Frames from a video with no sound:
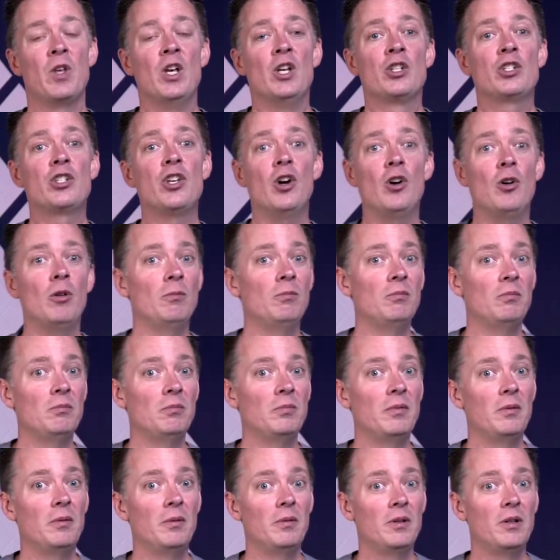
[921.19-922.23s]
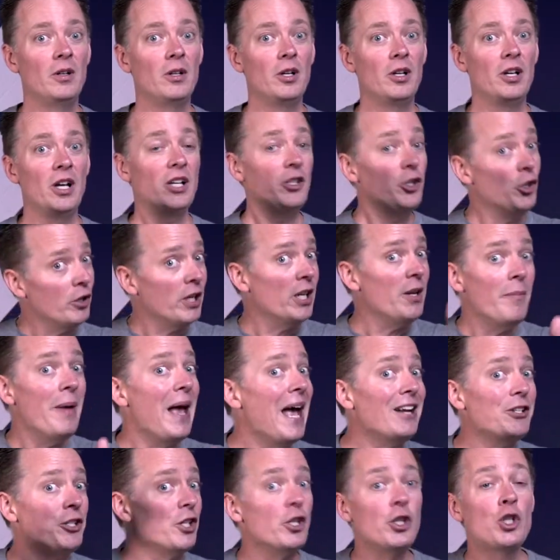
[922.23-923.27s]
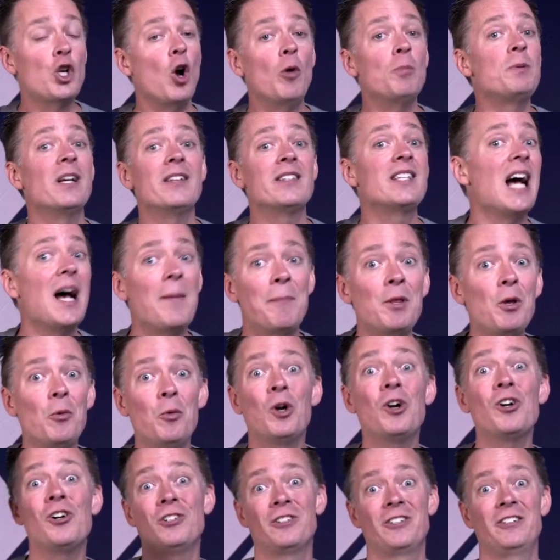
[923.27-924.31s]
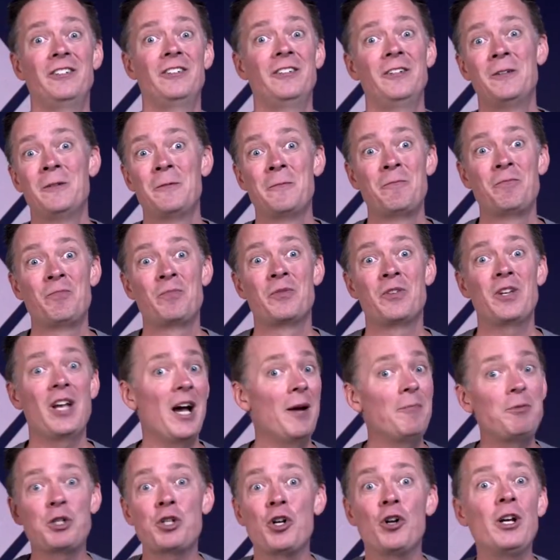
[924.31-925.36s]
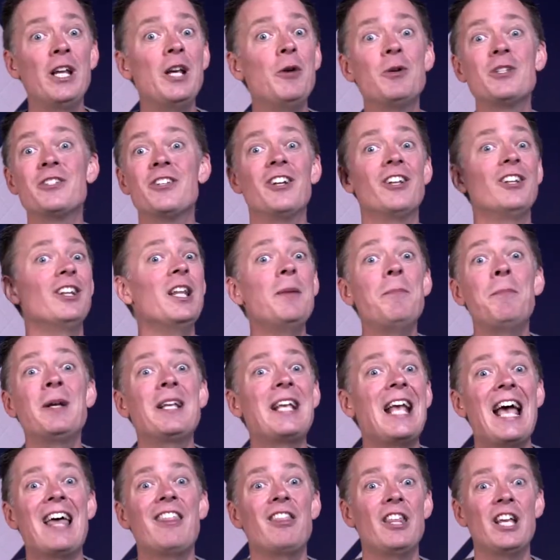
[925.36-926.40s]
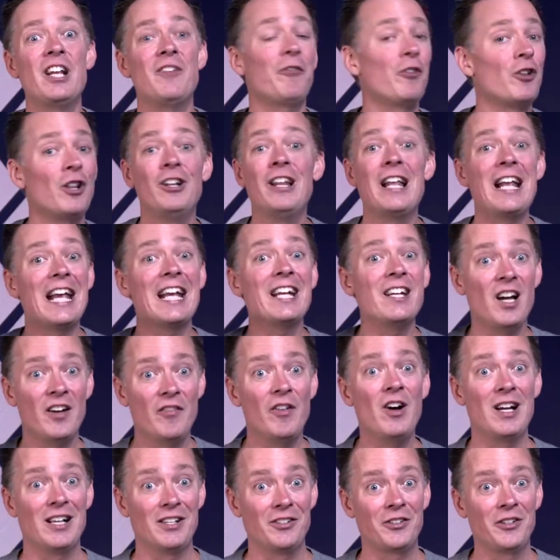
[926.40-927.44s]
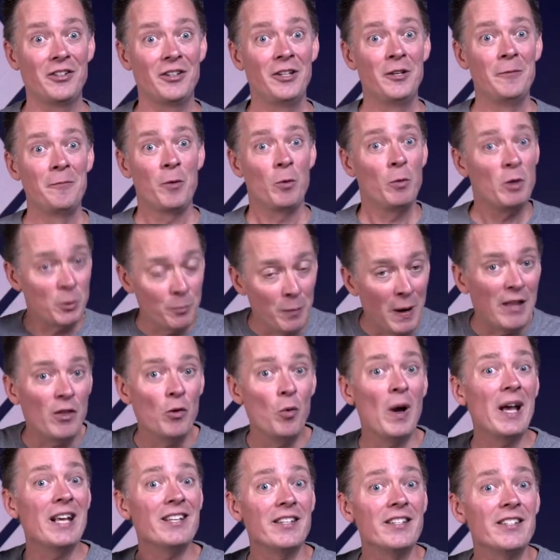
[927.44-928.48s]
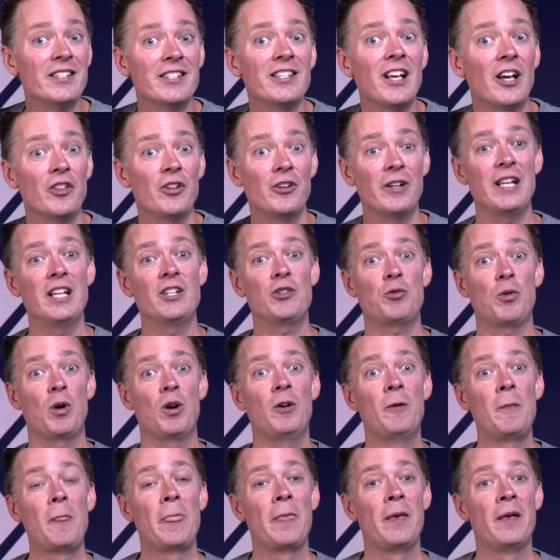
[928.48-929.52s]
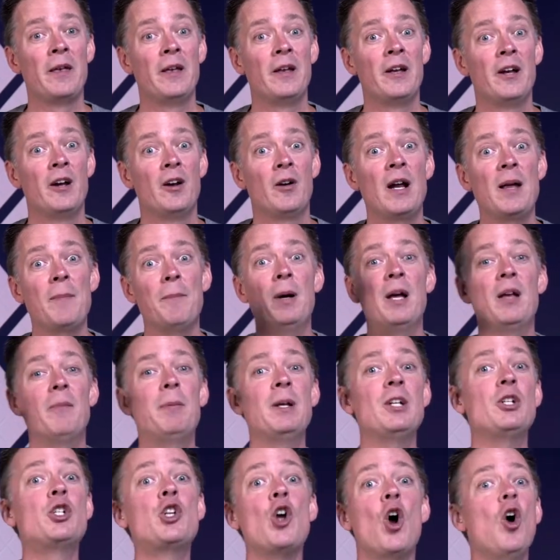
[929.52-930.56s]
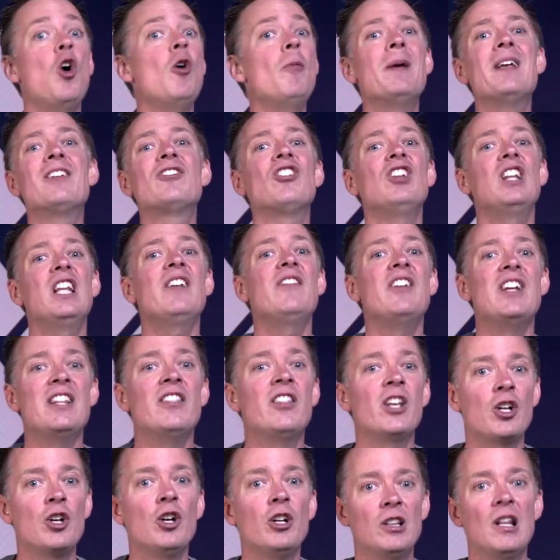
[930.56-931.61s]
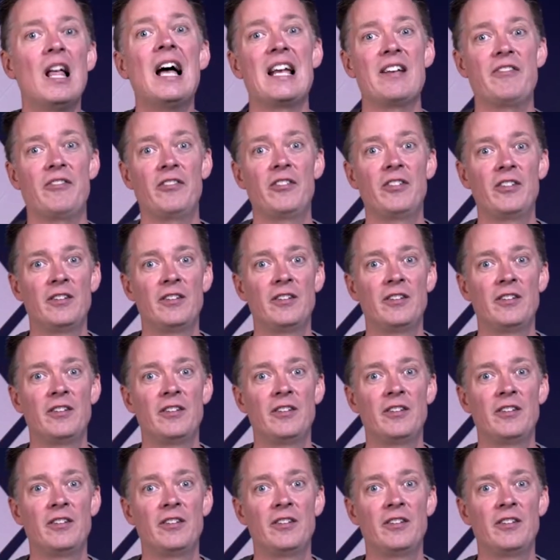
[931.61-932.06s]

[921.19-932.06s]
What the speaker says: So, as you can imagine, Job's on top of the world. Yeah, I'm sure he was an Olympic athlete for the land of Uz, which, by the way, is in southern Israel. Right? But Job is living the good life.